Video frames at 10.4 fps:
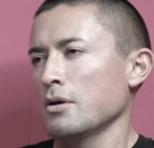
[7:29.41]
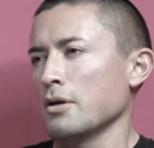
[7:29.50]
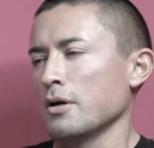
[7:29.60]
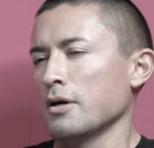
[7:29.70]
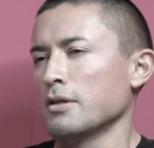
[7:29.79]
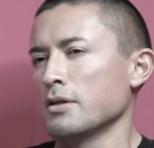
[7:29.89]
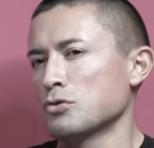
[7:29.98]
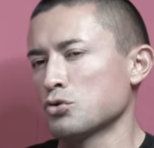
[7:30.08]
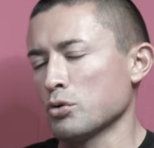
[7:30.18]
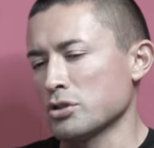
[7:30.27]
Yeah, and
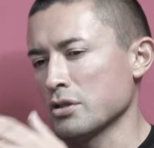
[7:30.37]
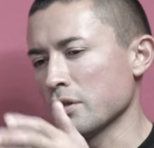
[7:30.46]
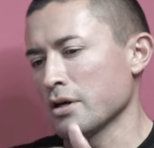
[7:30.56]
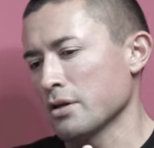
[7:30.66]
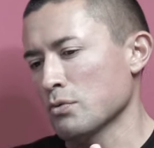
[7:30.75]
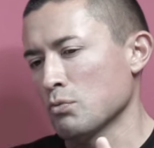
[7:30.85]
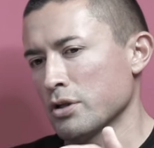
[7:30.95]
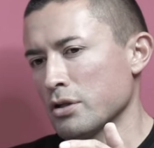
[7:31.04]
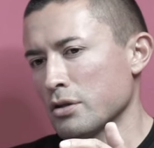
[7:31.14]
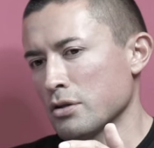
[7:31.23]
then switching that
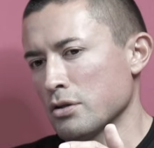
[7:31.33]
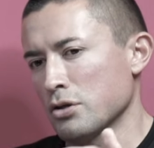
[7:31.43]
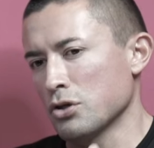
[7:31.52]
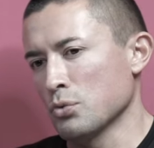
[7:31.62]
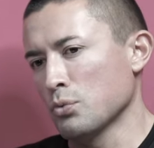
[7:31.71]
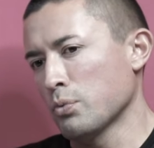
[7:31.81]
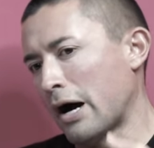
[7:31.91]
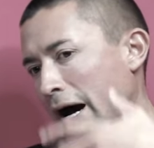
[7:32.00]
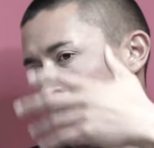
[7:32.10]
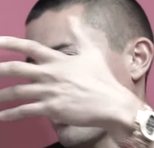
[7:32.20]
when you
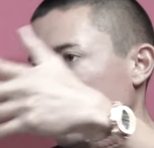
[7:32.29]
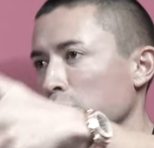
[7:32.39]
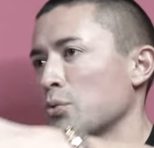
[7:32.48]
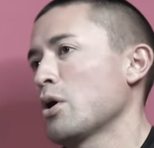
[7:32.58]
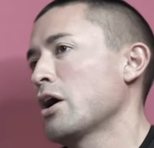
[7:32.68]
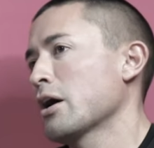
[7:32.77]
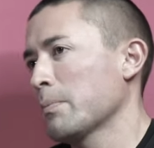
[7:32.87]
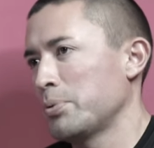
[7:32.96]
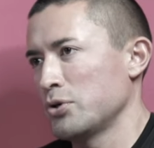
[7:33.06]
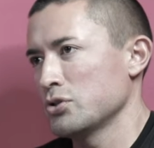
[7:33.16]
hire the
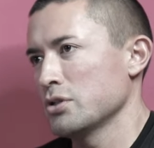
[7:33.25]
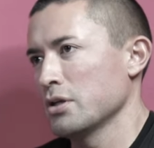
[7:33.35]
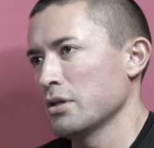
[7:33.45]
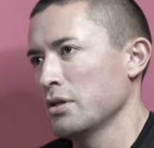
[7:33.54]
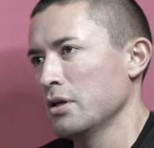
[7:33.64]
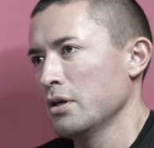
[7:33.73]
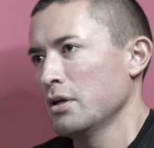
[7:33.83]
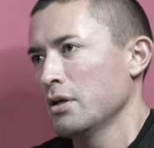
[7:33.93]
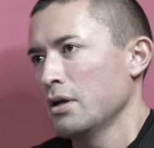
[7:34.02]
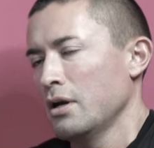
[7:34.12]
wrong person,
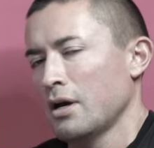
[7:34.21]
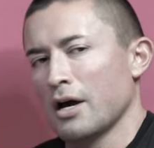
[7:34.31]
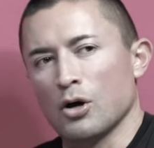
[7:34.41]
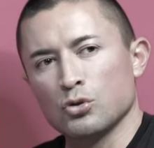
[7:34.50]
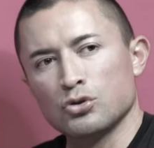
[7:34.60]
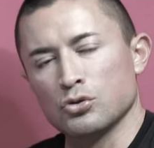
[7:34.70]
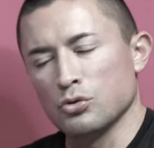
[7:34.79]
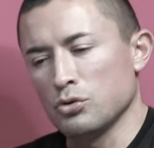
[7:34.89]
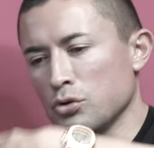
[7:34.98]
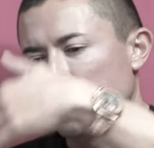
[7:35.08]
how
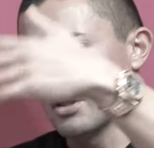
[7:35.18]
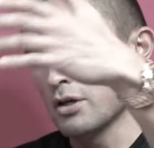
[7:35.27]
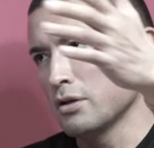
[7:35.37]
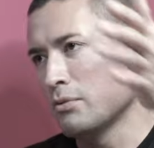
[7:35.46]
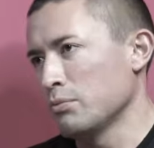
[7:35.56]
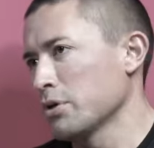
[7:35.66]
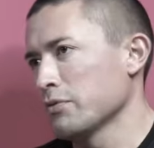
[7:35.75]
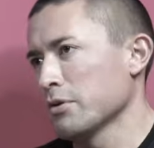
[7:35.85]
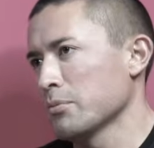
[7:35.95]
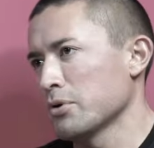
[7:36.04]
soon do you get rid of them?